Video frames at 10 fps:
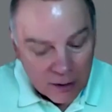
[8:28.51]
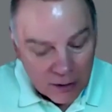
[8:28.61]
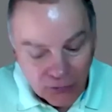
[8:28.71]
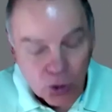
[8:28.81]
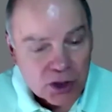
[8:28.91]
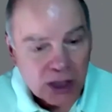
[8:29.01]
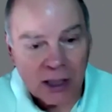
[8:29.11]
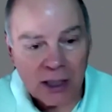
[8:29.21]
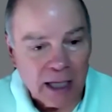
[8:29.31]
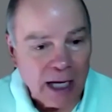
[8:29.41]

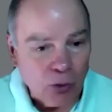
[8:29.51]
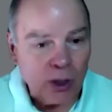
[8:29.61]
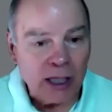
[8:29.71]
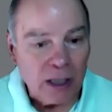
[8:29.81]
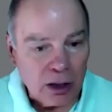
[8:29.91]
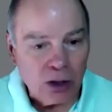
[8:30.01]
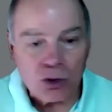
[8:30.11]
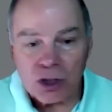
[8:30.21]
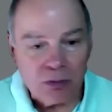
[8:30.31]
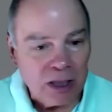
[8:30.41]
diversity and equity and
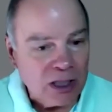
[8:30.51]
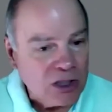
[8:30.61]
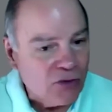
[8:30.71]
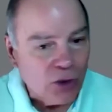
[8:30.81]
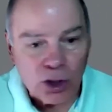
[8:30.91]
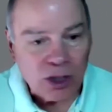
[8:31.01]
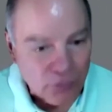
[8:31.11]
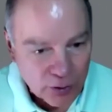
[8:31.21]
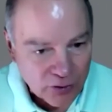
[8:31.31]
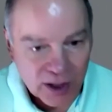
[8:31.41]
inclusion means very
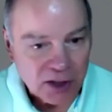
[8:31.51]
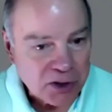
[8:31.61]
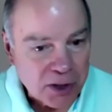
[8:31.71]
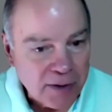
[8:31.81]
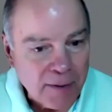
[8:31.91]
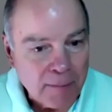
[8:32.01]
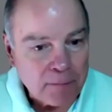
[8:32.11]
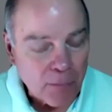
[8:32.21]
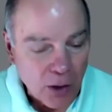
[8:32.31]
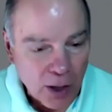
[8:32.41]
different things,
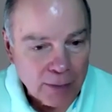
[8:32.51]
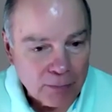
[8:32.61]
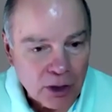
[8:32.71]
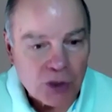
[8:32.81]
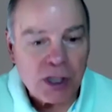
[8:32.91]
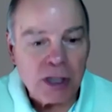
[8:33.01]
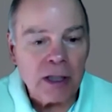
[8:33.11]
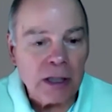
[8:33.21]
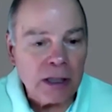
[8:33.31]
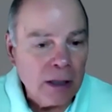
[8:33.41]
right? Because in
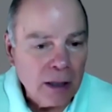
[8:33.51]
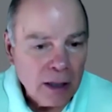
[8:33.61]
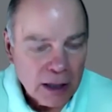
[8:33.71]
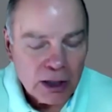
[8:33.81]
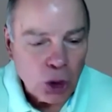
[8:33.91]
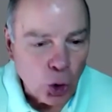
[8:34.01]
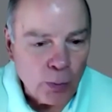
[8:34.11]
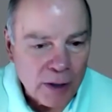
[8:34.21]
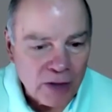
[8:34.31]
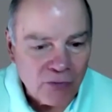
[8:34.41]
the
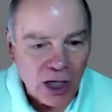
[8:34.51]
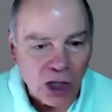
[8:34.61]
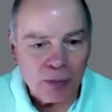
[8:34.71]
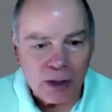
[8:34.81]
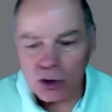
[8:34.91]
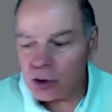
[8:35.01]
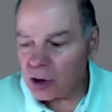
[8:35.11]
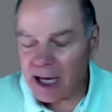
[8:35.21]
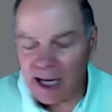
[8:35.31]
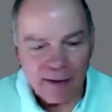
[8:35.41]
urban environment, you're
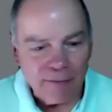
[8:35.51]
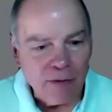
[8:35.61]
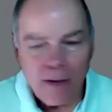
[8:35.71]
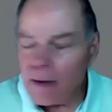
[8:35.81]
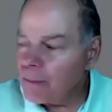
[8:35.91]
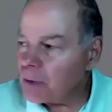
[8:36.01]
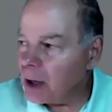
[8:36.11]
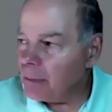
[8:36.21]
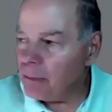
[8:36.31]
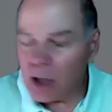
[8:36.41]
going to have
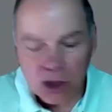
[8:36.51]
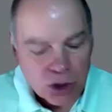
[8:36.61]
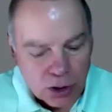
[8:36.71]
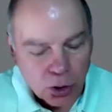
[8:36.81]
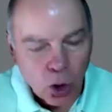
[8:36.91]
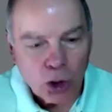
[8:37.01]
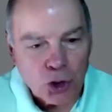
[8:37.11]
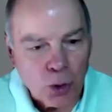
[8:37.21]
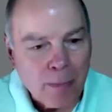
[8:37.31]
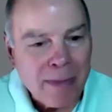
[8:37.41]
a much
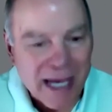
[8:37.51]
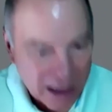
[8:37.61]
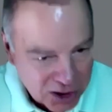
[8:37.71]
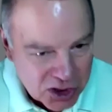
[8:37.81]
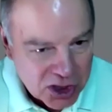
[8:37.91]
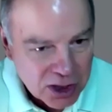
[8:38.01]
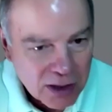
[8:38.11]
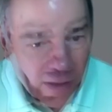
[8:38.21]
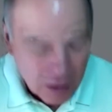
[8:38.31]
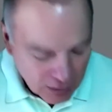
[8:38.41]
larger mix
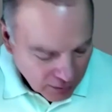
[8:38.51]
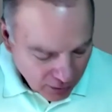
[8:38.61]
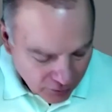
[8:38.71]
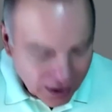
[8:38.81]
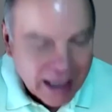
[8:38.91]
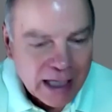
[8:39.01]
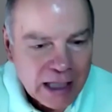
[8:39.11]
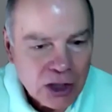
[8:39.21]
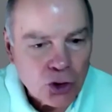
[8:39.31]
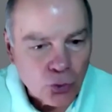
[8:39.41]
of
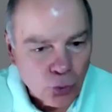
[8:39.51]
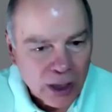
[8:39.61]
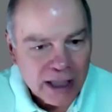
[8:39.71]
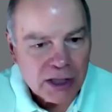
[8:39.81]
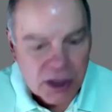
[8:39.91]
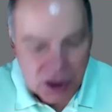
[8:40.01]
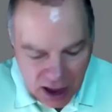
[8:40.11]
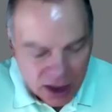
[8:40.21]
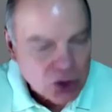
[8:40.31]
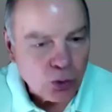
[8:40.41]
age, race,
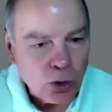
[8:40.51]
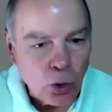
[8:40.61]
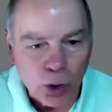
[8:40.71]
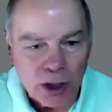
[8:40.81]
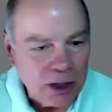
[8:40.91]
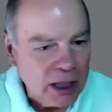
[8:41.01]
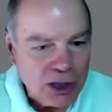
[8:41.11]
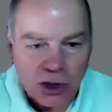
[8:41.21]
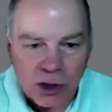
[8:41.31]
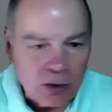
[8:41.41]
sexual
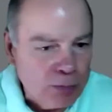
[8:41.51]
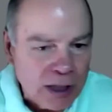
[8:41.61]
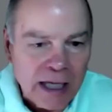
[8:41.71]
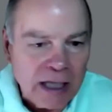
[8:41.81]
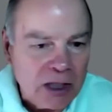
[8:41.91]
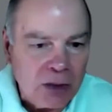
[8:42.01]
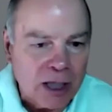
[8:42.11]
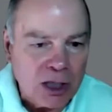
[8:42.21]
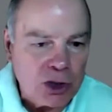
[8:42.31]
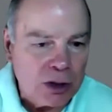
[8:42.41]
orientation, pick any
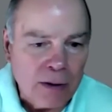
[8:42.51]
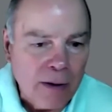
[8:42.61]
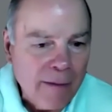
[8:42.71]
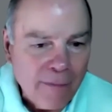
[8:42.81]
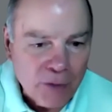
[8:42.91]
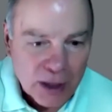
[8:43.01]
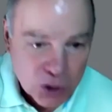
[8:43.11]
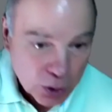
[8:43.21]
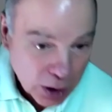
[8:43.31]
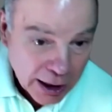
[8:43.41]
dimension
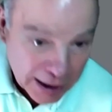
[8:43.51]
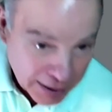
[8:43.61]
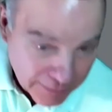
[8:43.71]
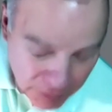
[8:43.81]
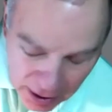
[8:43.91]
that you like,